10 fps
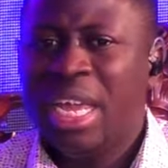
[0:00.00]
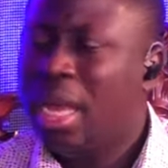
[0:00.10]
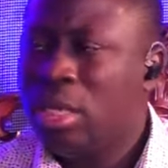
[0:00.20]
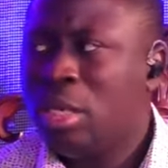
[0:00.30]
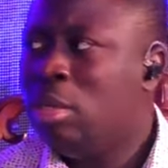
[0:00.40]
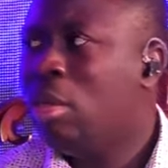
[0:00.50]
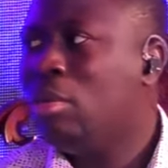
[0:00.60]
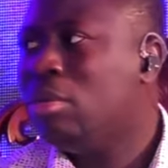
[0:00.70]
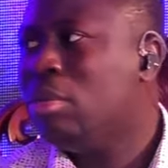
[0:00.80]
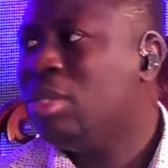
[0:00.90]
And you know,
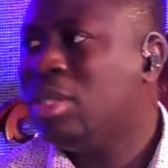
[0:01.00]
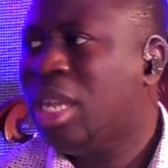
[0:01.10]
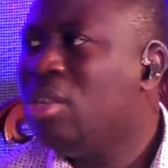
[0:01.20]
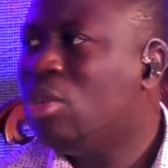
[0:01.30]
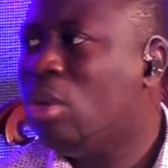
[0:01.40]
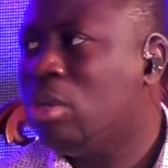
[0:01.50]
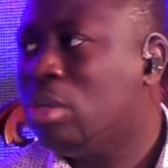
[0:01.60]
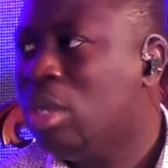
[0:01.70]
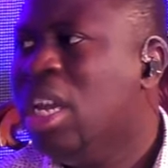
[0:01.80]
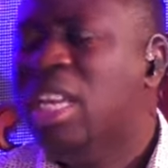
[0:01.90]
is dangerous.
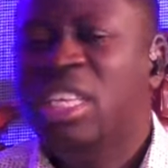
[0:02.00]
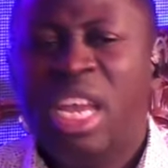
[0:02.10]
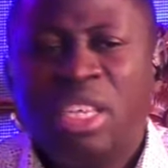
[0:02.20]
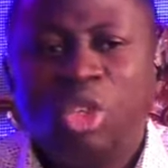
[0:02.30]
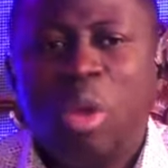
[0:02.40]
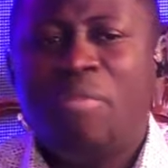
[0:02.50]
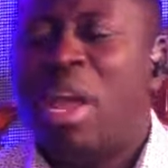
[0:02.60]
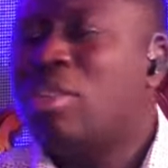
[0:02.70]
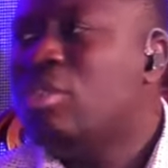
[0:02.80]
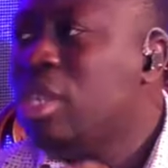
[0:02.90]
Mm. Yes, you have
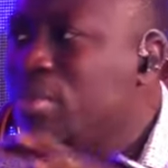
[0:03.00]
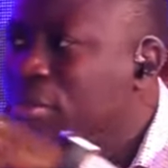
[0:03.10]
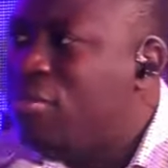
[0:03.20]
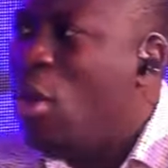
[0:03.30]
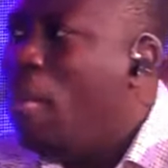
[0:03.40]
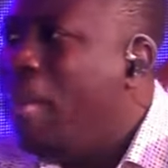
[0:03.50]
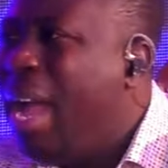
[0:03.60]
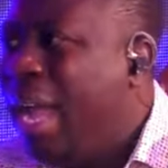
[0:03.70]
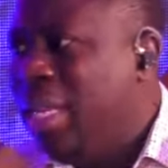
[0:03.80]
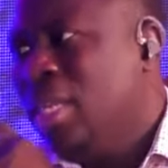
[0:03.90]
agreed before
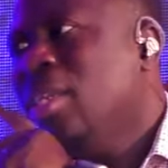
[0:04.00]
man.